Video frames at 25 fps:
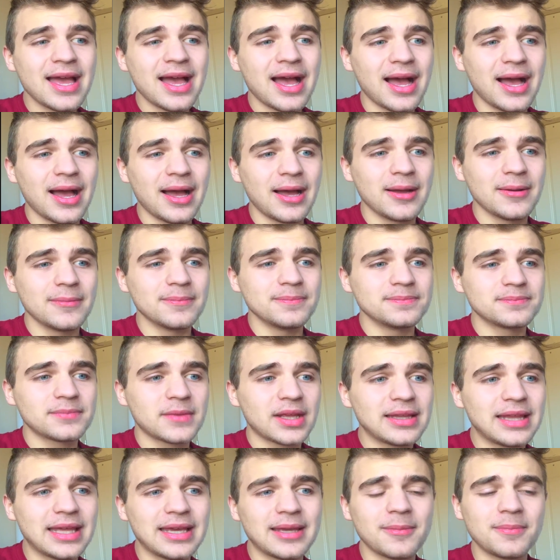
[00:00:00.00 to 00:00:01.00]
Um,
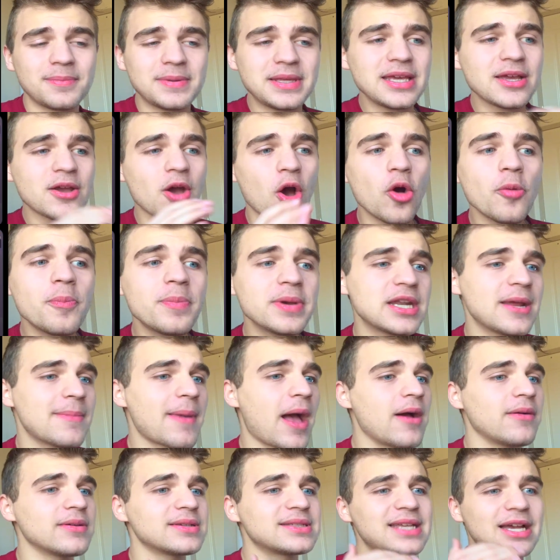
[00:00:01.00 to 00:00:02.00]
like being open
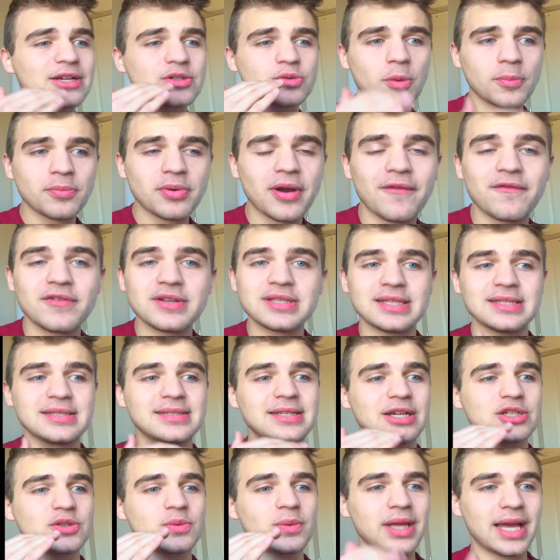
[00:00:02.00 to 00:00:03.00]
about sexual preference and
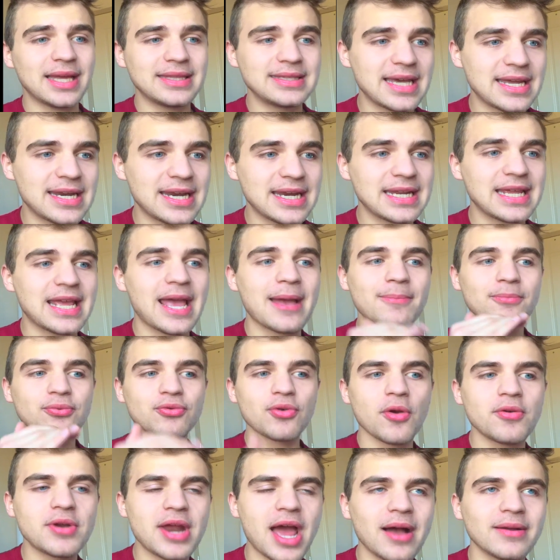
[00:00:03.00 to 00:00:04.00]
sexual identity and
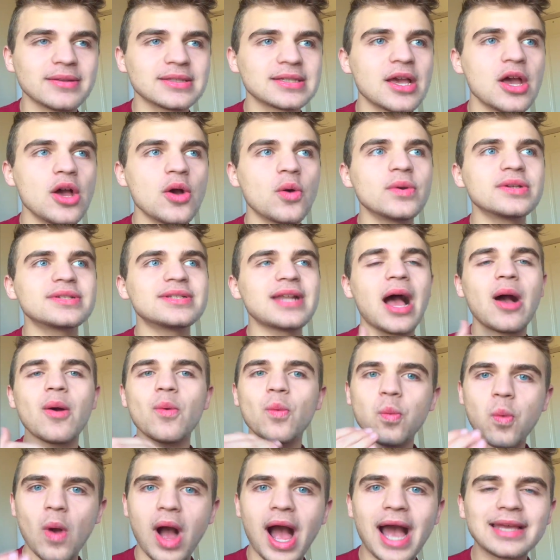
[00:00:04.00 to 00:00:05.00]
pronouns was
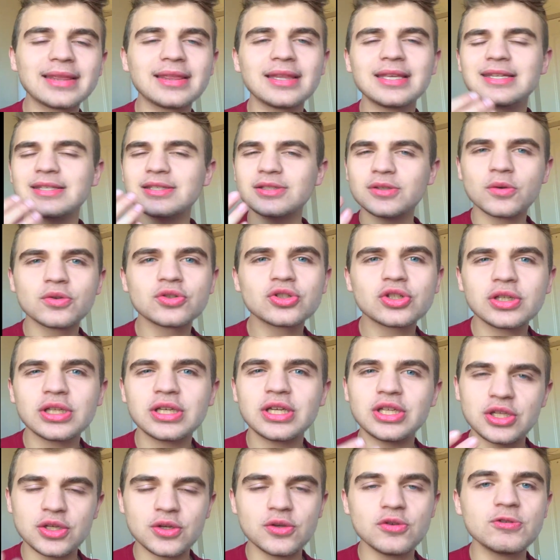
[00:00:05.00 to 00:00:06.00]
not widely socially
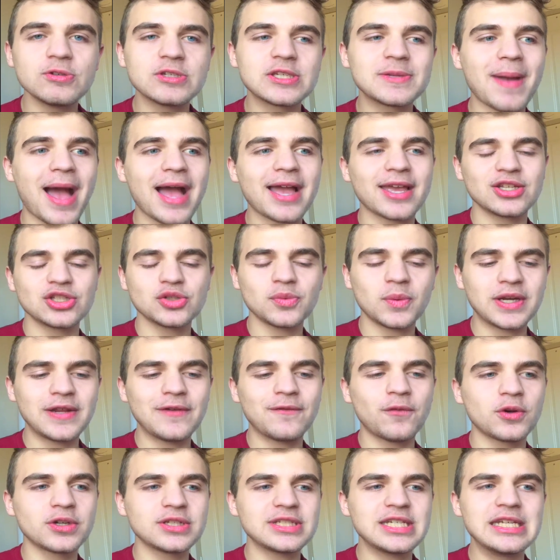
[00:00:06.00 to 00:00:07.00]
used back in
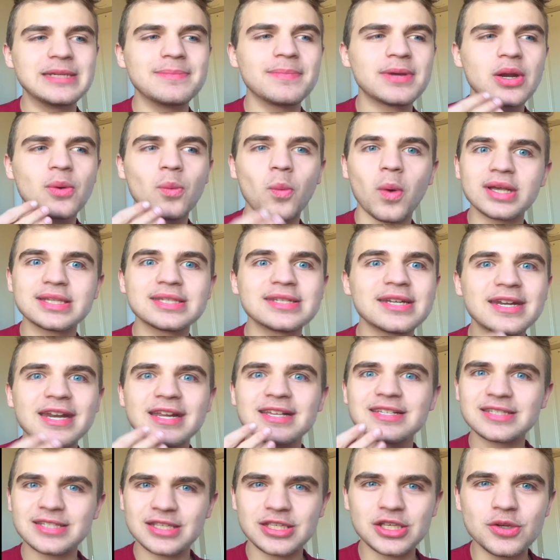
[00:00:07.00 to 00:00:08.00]
2014, but it wasn't an
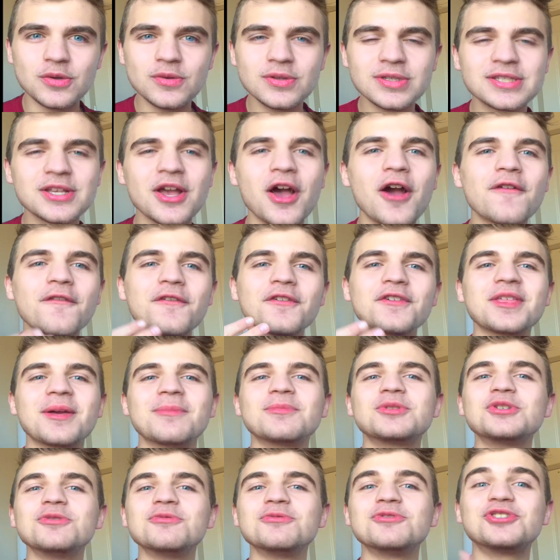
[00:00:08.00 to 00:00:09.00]
excuse for them
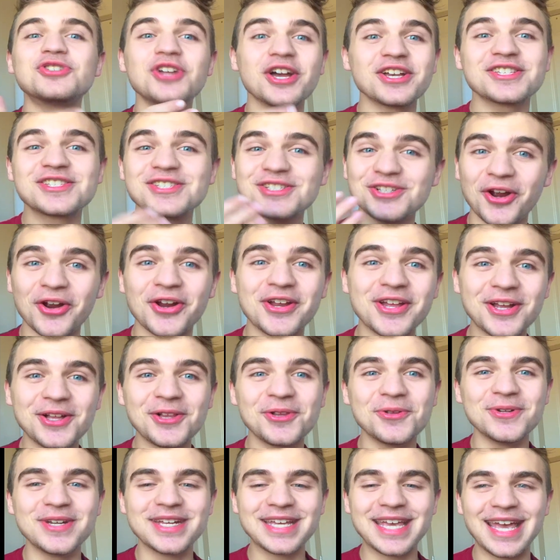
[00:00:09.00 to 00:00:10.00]
to just start
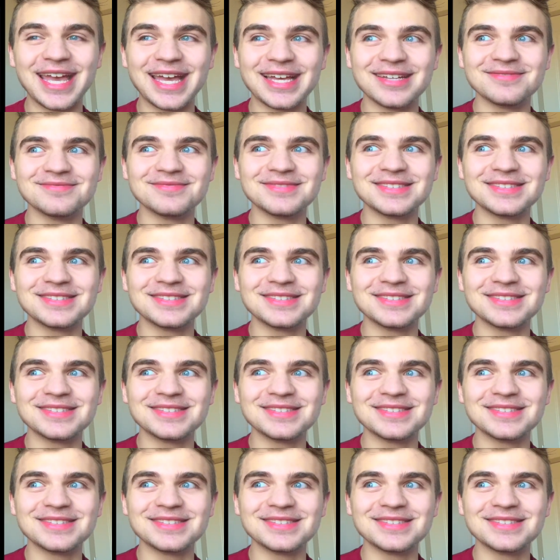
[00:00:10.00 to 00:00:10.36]
including it